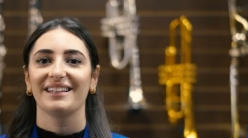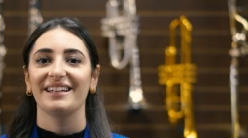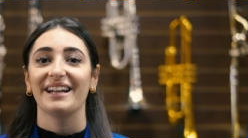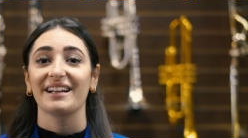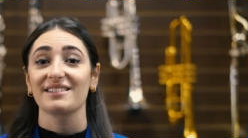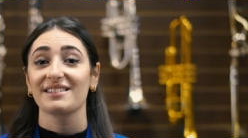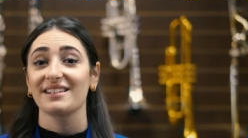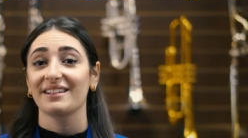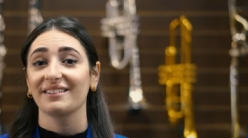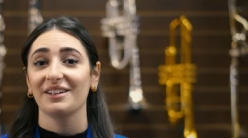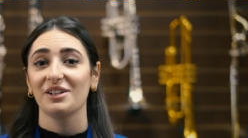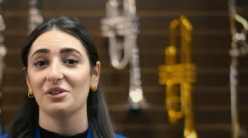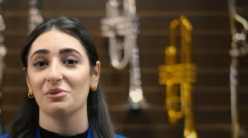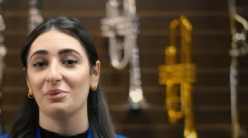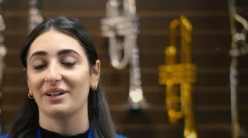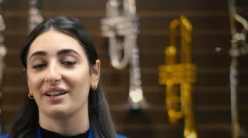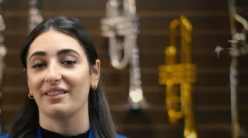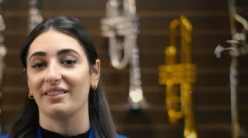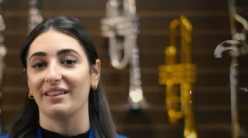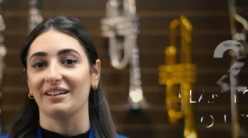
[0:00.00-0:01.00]
The next thing that you
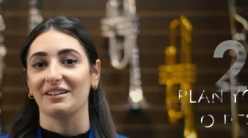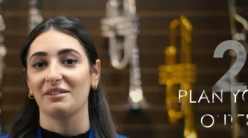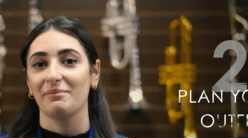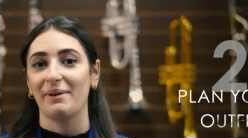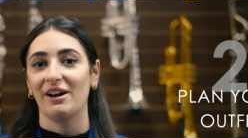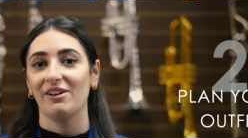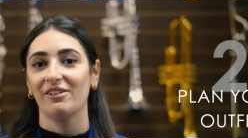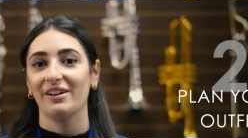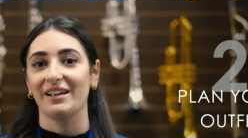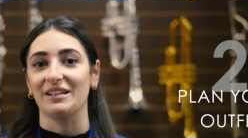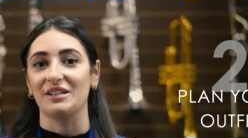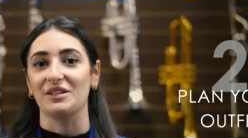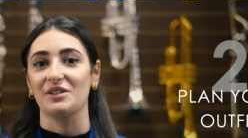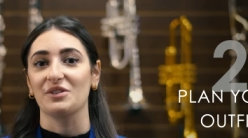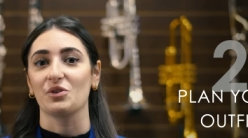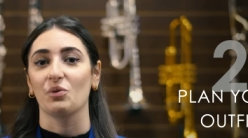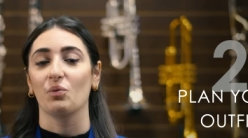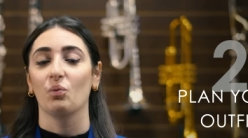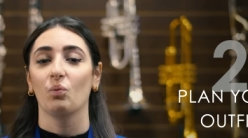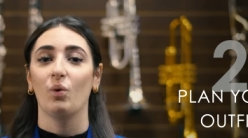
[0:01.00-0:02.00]
want to think about
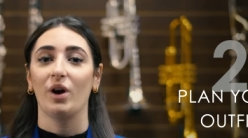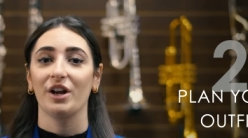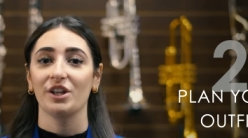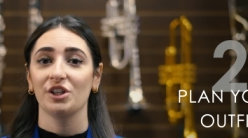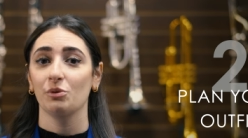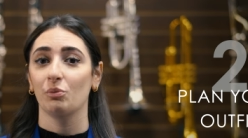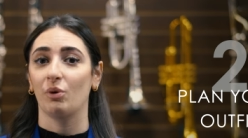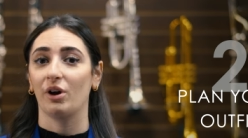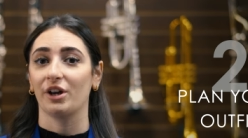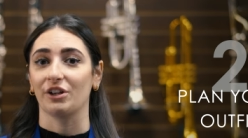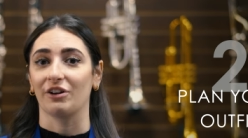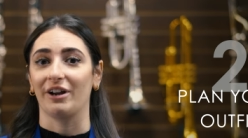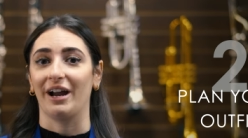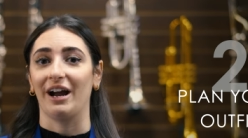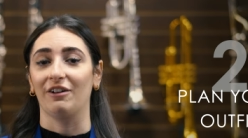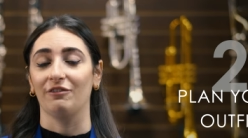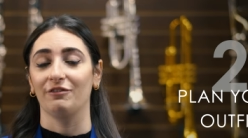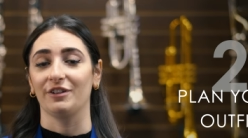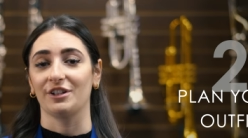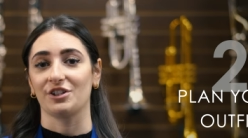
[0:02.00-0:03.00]
is what you want your
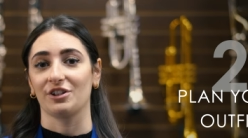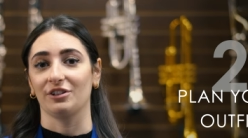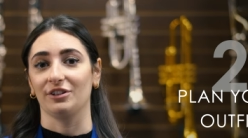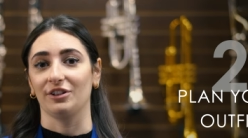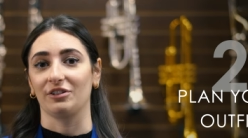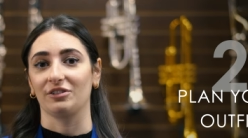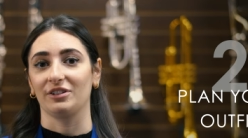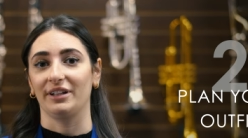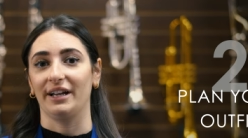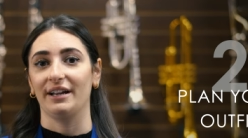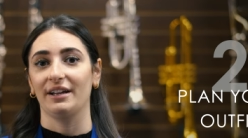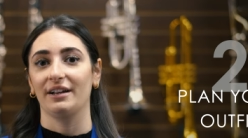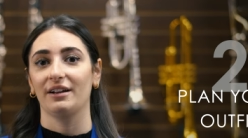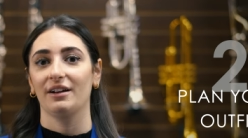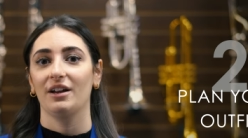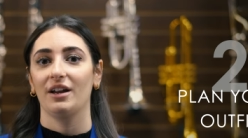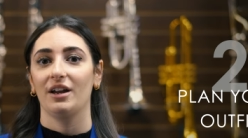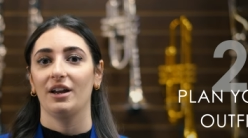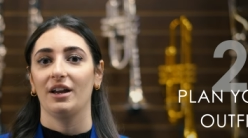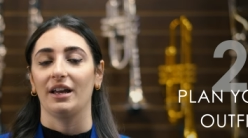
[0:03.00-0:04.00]
outfit to look like.
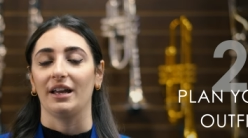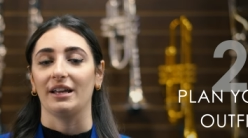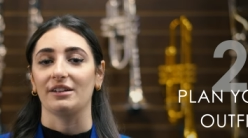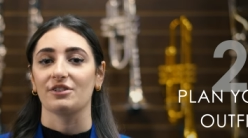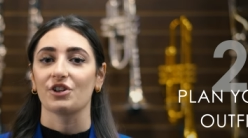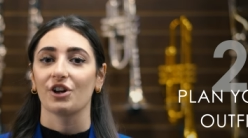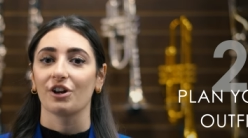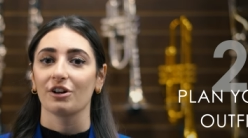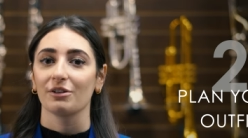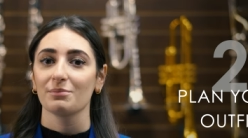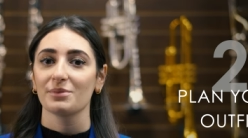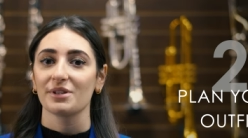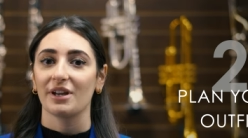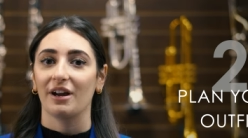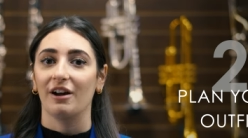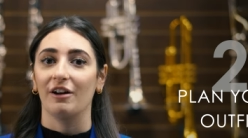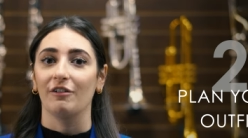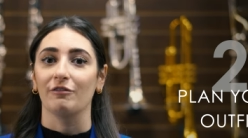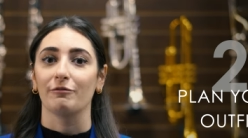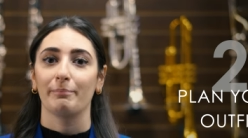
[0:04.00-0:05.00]
In terms
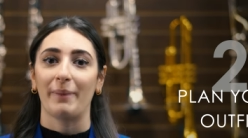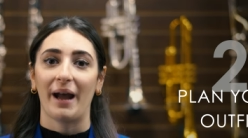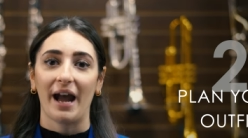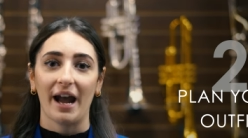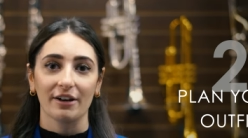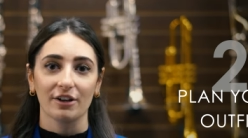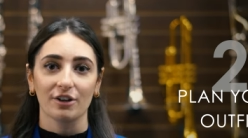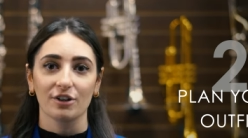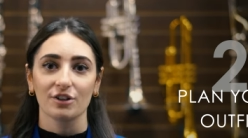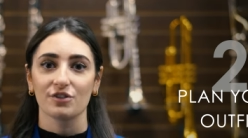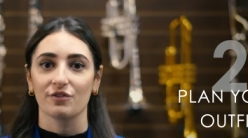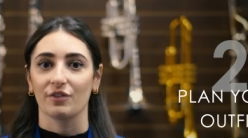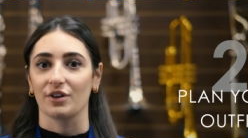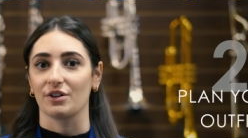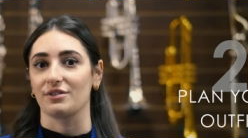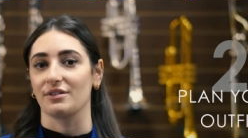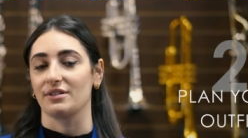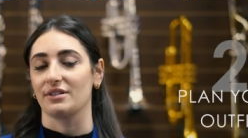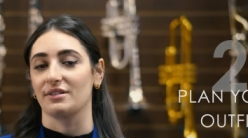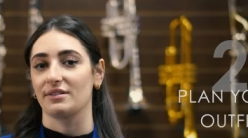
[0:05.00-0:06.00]
of patterns
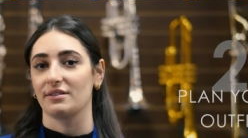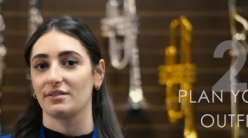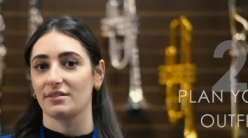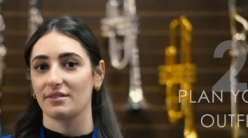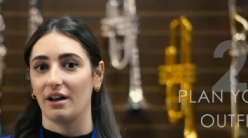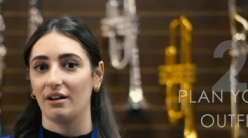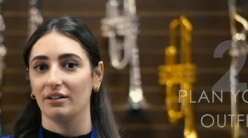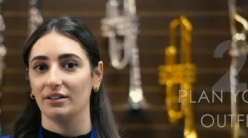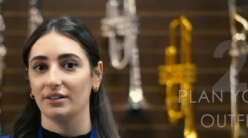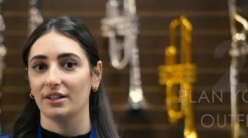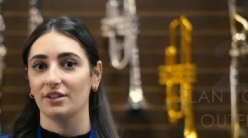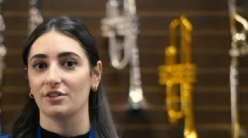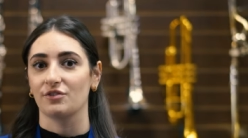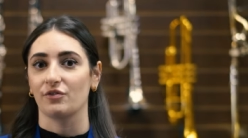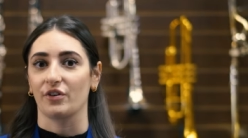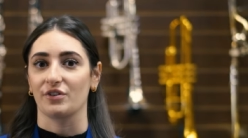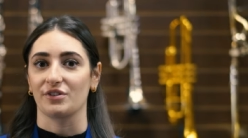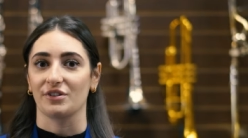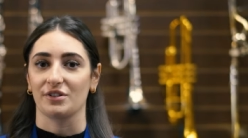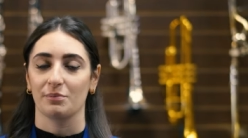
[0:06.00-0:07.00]
versus solids
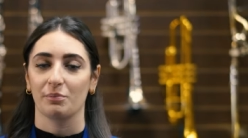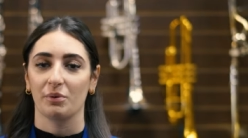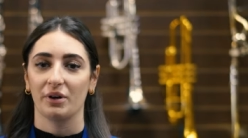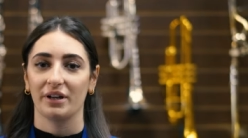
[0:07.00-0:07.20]
versus